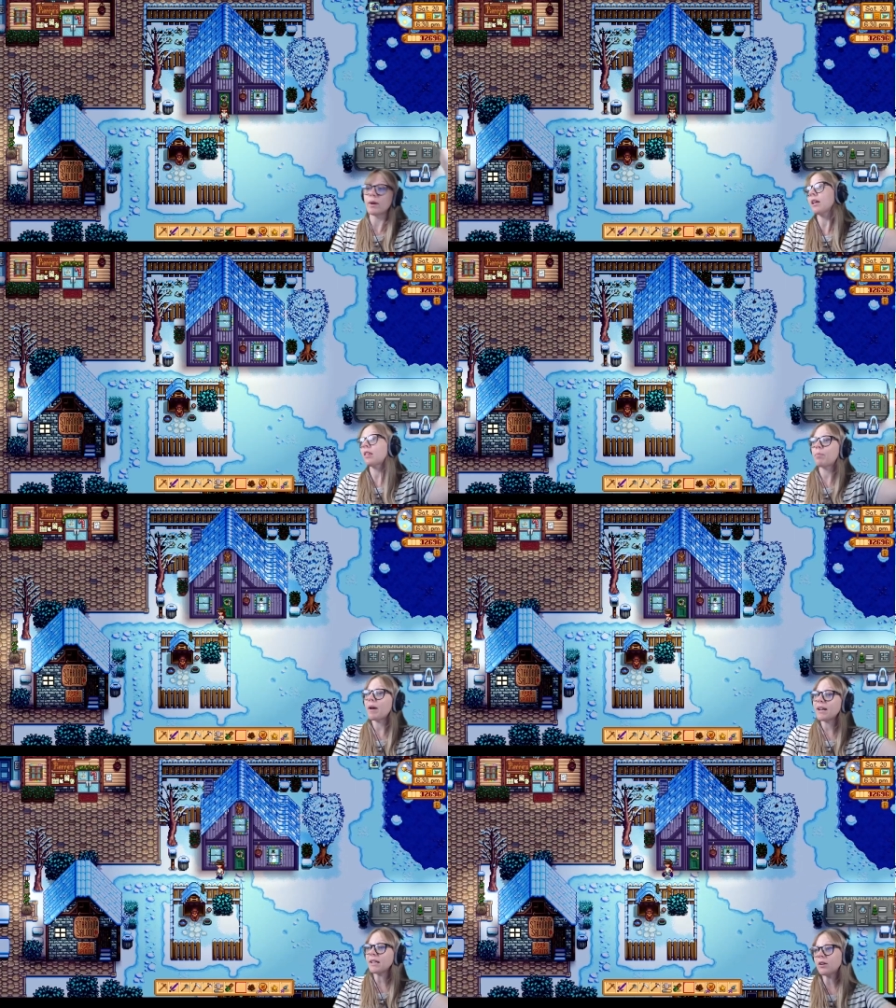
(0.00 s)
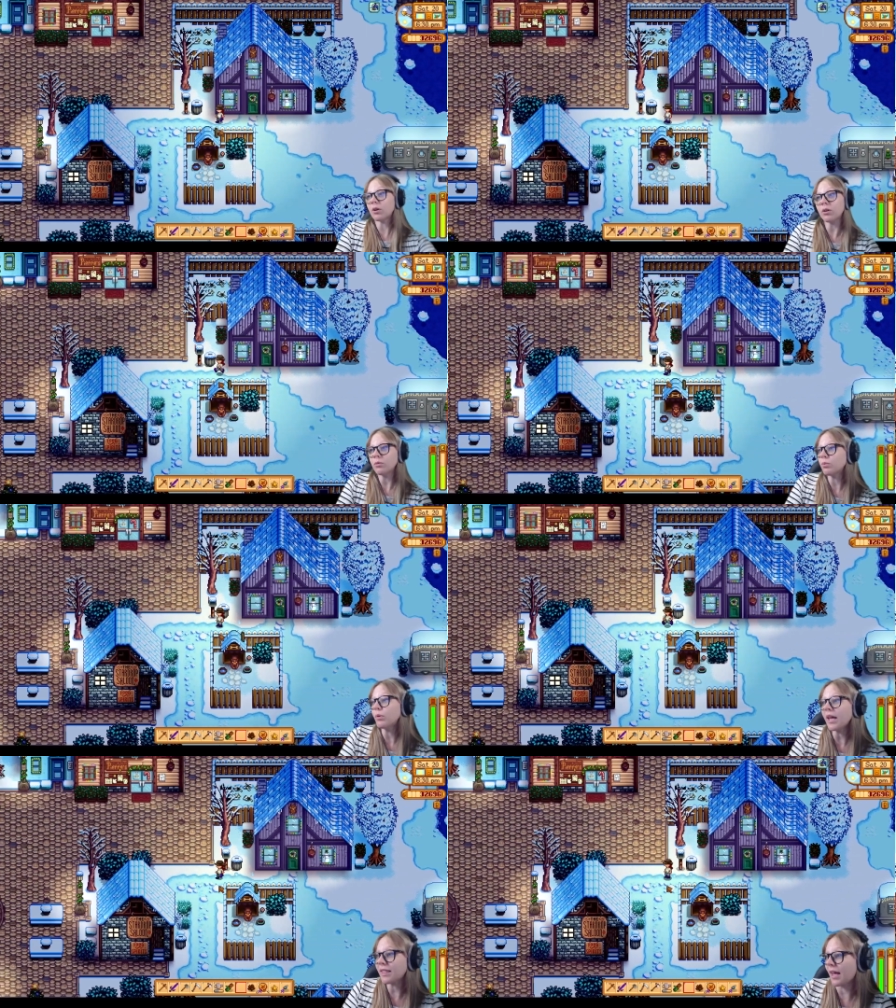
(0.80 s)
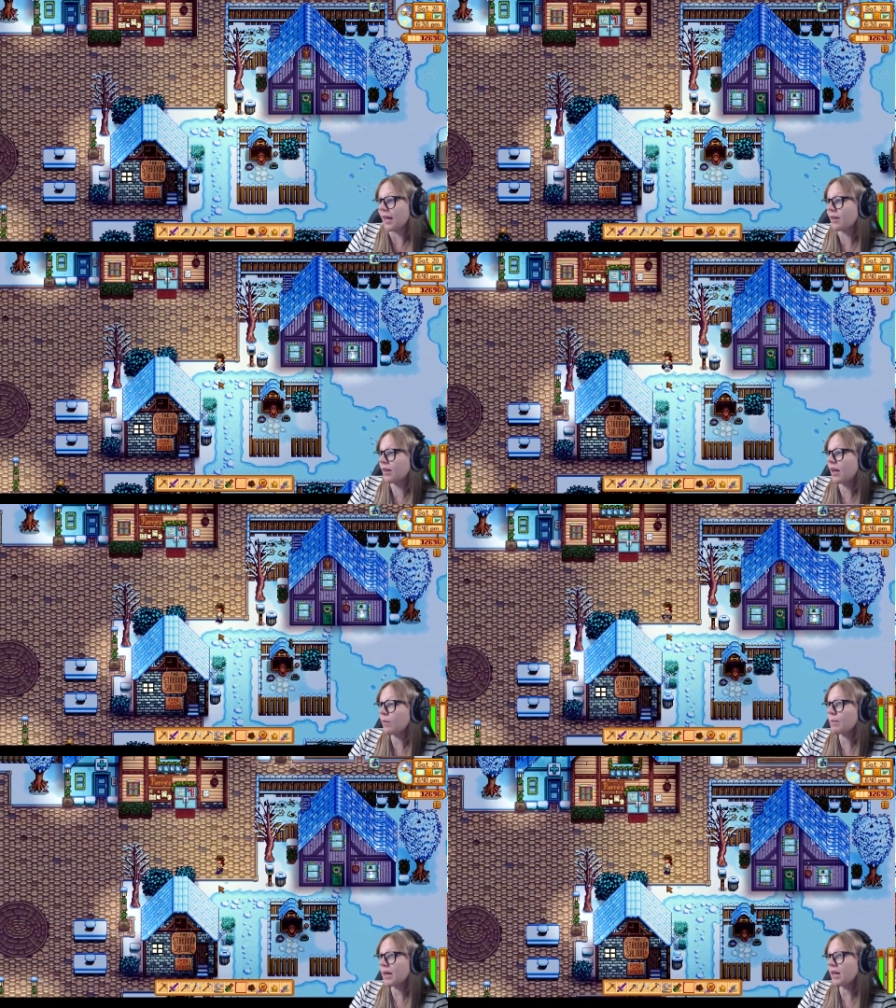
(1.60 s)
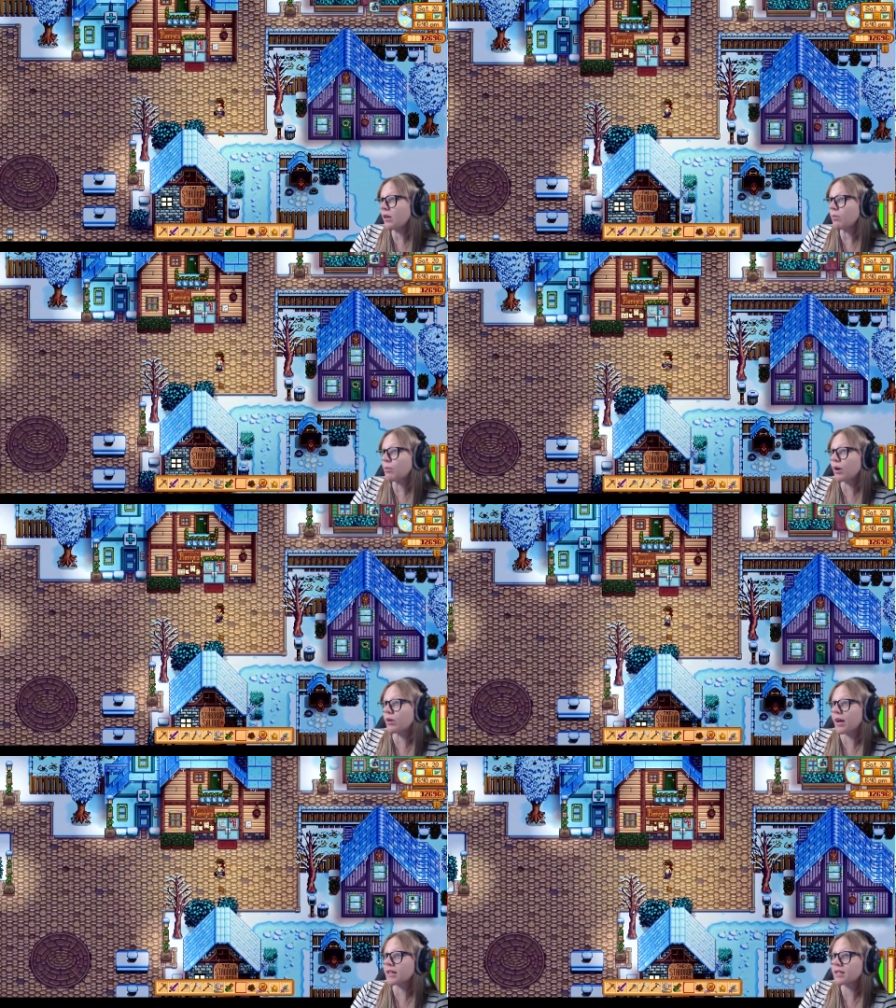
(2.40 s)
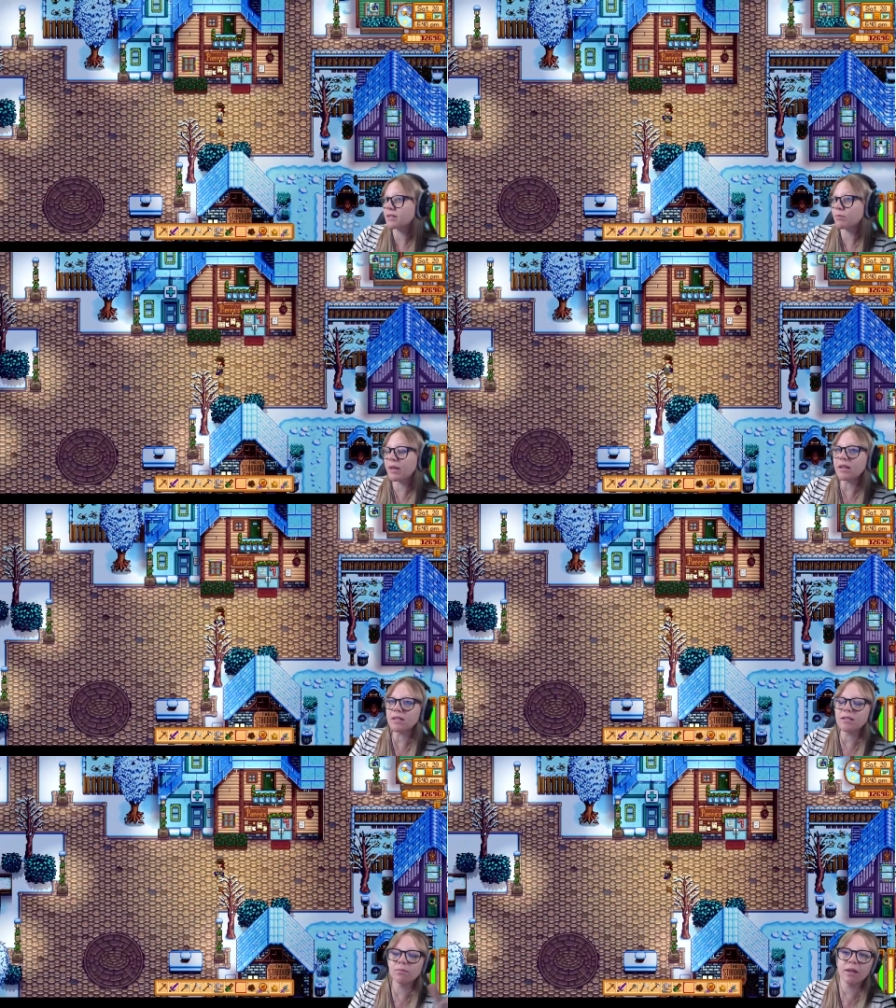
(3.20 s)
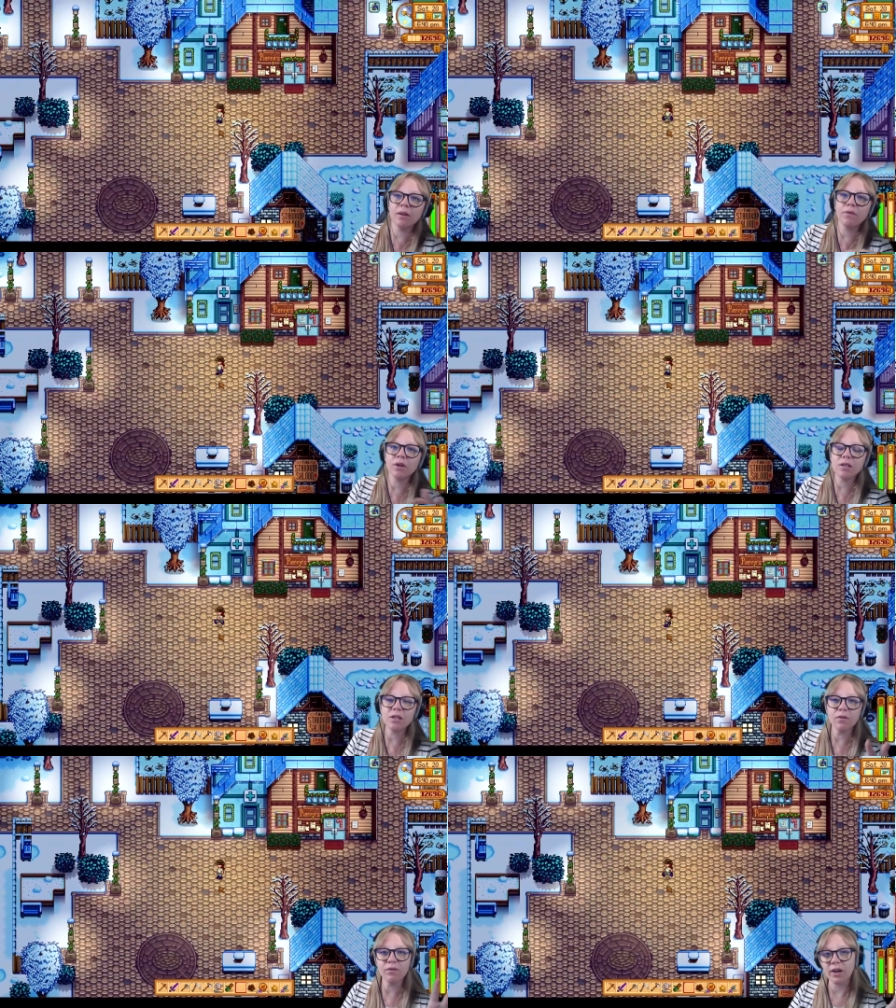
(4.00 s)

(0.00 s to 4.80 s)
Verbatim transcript: with, but, you know, we'll get there. And we're making good progress. We can, we can focus on